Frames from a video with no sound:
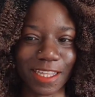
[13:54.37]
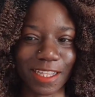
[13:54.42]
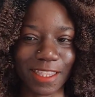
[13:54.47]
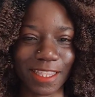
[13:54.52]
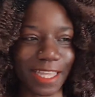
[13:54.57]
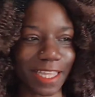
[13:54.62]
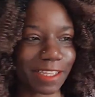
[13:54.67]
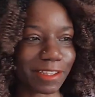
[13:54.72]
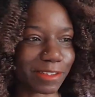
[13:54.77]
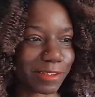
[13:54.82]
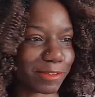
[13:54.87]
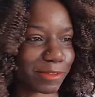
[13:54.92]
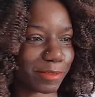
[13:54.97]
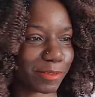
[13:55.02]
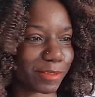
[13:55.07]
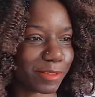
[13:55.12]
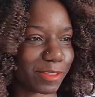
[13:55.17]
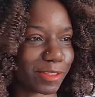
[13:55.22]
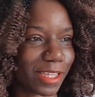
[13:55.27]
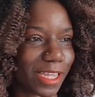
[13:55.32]
Like,
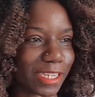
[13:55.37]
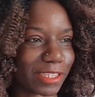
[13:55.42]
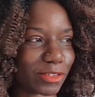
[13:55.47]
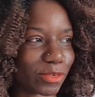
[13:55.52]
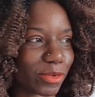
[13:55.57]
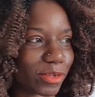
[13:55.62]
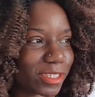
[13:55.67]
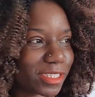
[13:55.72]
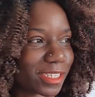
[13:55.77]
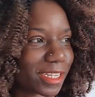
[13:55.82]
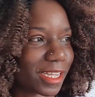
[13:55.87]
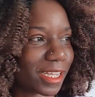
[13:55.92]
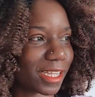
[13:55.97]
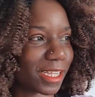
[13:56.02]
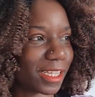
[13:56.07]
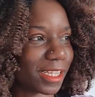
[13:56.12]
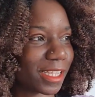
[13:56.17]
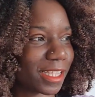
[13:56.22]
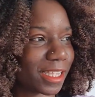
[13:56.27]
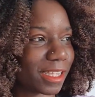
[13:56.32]
a doctor,
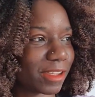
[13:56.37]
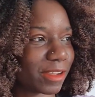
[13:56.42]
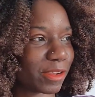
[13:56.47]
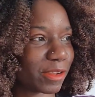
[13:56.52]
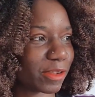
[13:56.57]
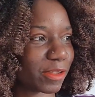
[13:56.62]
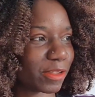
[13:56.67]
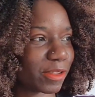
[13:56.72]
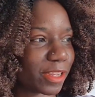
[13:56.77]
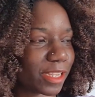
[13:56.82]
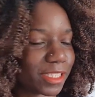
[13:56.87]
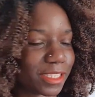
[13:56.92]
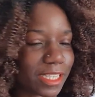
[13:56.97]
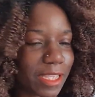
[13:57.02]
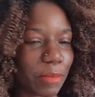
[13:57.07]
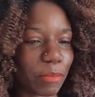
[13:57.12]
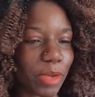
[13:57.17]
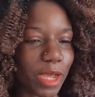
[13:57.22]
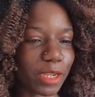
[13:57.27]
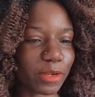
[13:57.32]
let's
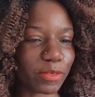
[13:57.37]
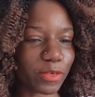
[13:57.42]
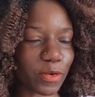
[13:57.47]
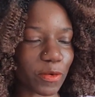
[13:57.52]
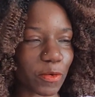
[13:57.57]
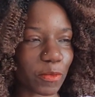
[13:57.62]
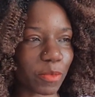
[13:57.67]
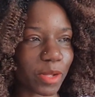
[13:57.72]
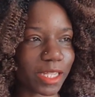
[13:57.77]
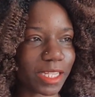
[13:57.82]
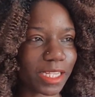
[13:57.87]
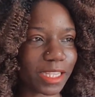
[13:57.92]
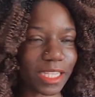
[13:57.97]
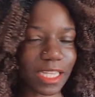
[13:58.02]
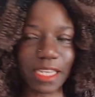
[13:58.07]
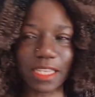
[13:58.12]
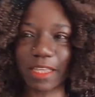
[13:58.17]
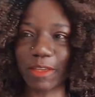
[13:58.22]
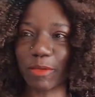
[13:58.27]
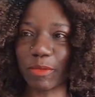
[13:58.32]
say a man or a woman, and
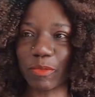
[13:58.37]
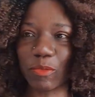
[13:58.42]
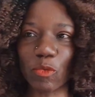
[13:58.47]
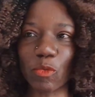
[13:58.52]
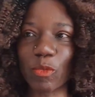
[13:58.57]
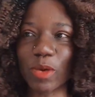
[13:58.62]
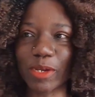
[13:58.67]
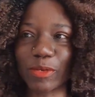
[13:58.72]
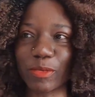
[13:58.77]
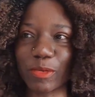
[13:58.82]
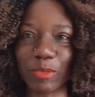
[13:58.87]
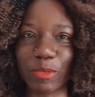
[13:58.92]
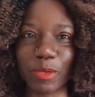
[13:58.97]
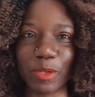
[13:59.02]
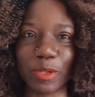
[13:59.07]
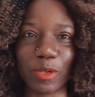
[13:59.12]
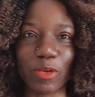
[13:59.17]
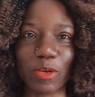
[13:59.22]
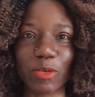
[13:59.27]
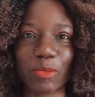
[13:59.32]
then the woman will
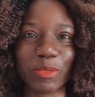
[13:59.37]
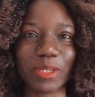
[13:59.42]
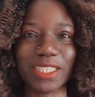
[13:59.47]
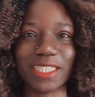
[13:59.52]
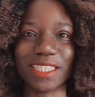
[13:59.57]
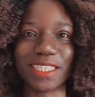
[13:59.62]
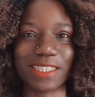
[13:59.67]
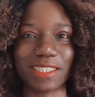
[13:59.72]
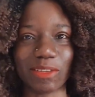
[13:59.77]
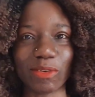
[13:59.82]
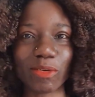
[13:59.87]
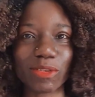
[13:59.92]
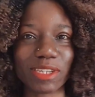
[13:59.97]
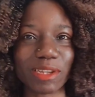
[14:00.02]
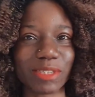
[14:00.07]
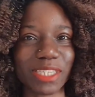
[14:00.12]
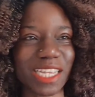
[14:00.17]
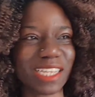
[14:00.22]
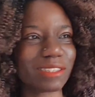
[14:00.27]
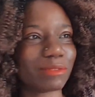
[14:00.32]
be called Mrs.
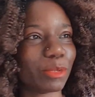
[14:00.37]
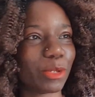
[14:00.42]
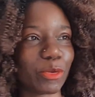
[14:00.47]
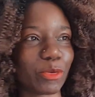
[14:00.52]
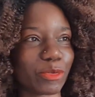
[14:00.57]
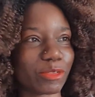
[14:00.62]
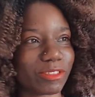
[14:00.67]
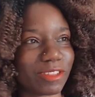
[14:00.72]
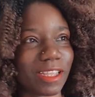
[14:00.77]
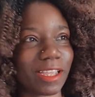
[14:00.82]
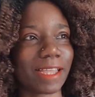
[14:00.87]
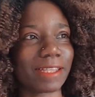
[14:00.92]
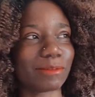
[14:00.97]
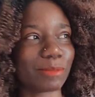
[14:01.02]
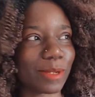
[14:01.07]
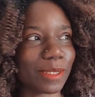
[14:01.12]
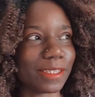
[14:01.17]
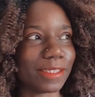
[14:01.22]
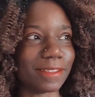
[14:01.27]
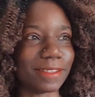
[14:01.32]
Doctor just because the
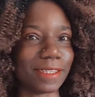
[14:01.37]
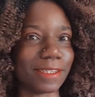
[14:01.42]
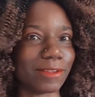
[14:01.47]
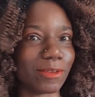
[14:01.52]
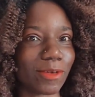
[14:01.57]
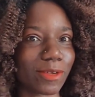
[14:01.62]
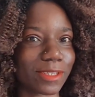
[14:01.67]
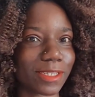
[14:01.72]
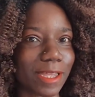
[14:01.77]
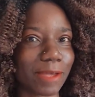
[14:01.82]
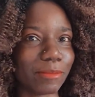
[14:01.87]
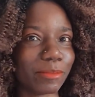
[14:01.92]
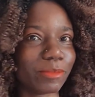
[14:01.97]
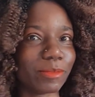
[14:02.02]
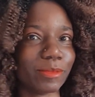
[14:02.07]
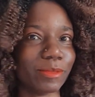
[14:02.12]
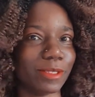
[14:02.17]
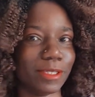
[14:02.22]
husband is a doctor.